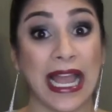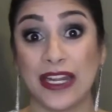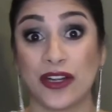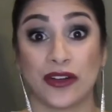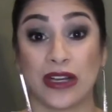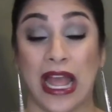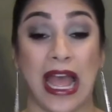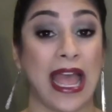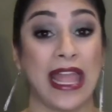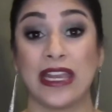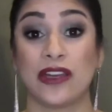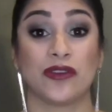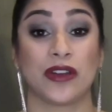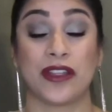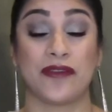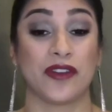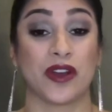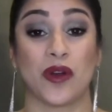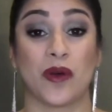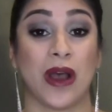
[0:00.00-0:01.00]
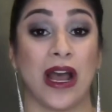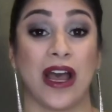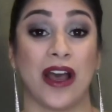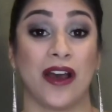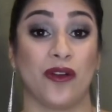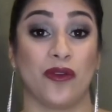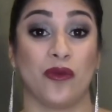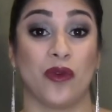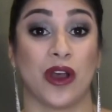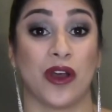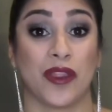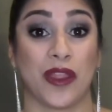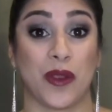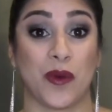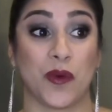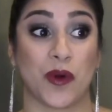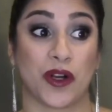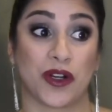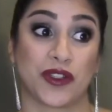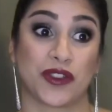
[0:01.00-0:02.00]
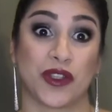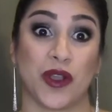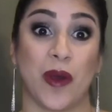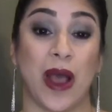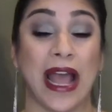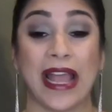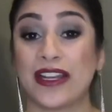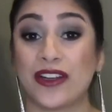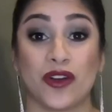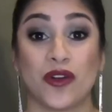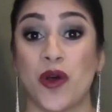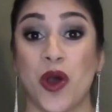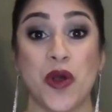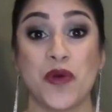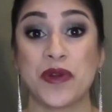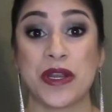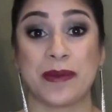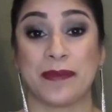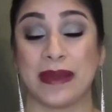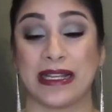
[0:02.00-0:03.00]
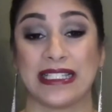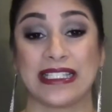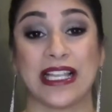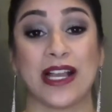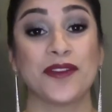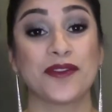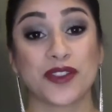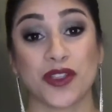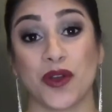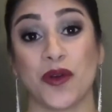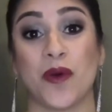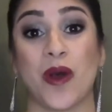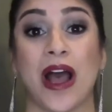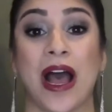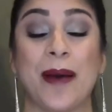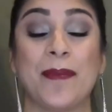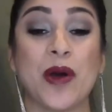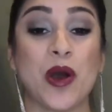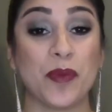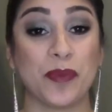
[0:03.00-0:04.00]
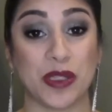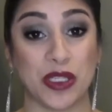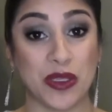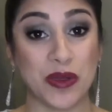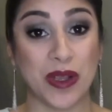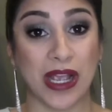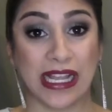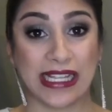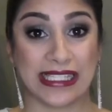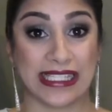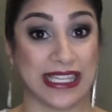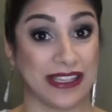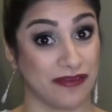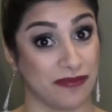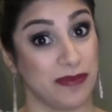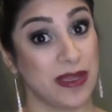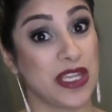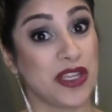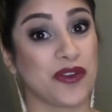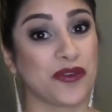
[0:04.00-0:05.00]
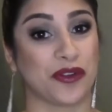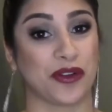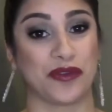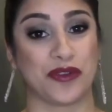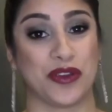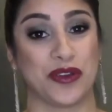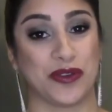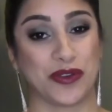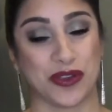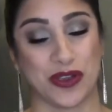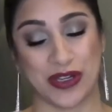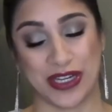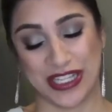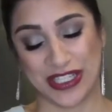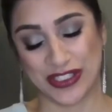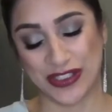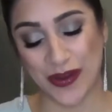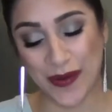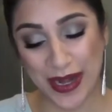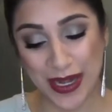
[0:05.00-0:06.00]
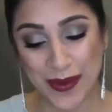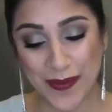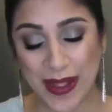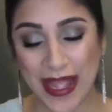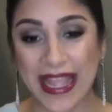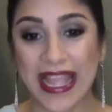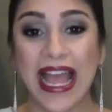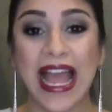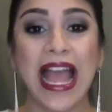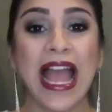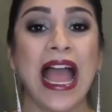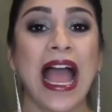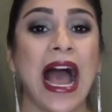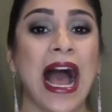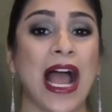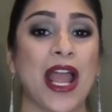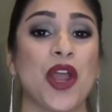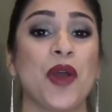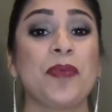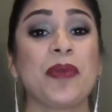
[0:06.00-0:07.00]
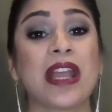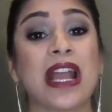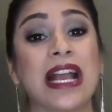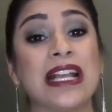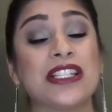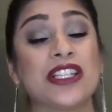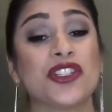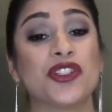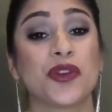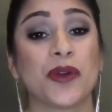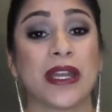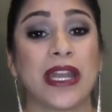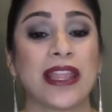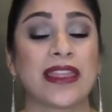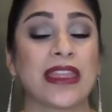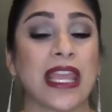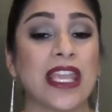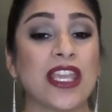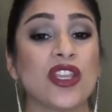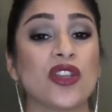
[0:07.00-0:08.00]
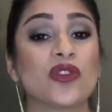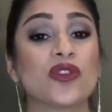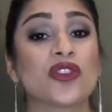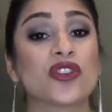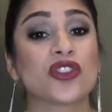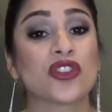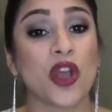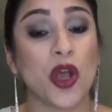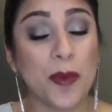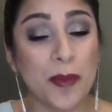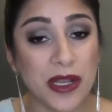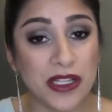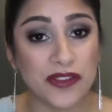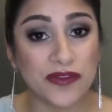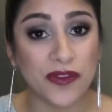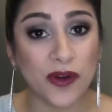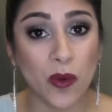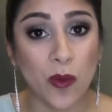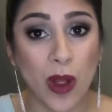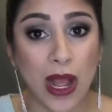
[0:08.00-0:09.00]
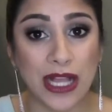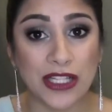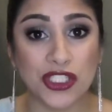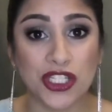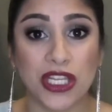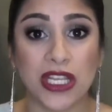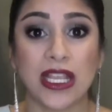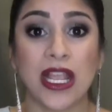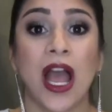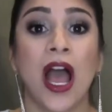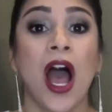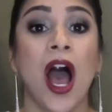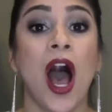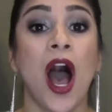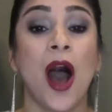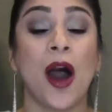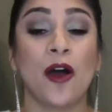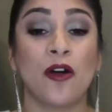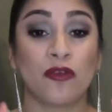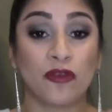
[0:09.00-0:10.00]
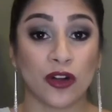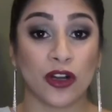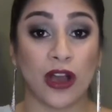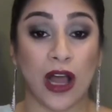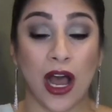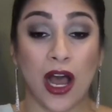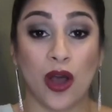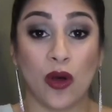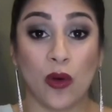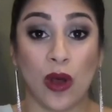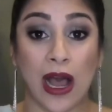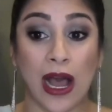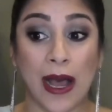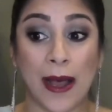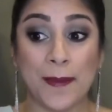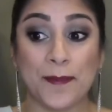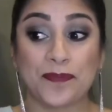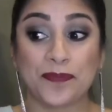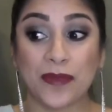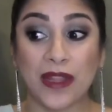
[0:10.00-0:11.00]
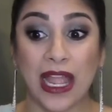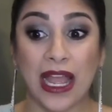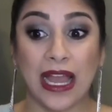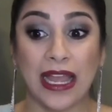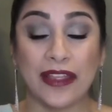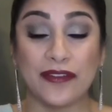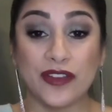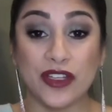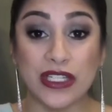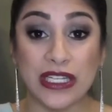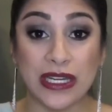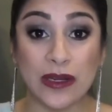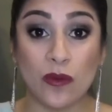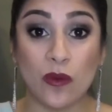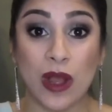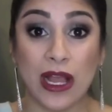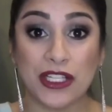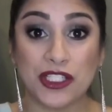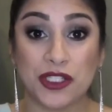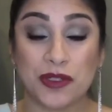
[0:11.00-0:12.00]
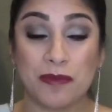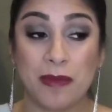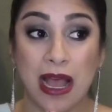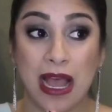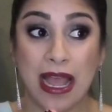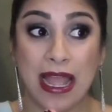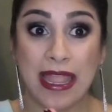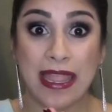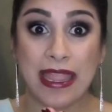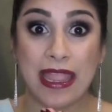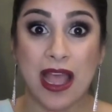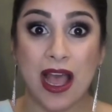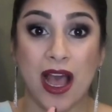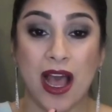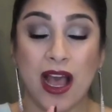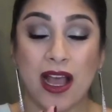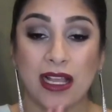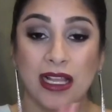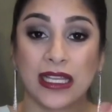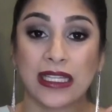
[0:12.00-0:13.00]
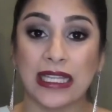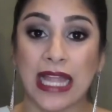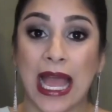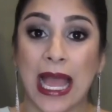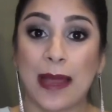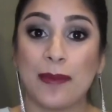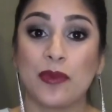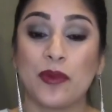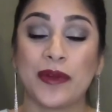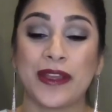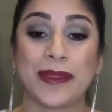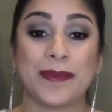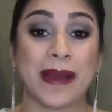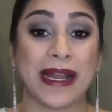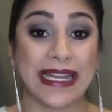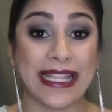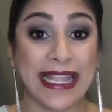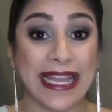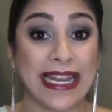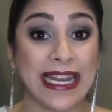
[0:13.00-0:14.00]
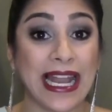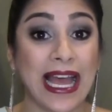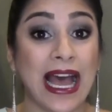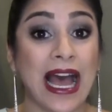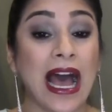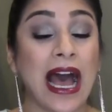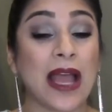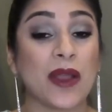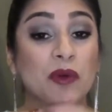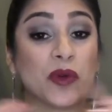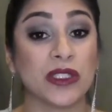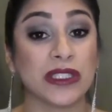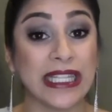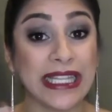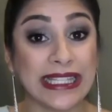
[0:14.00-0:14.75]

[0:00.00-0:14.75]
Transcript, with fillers: I don't I don't even know how well they work, so I don't own it myself, so I'm hoping you guys give me your reviews on it. So anyway, I hope you guys enjoyed it. Thank you so much for watching. Oh, um, if you didn't watch my uh, collab with Mariela, I will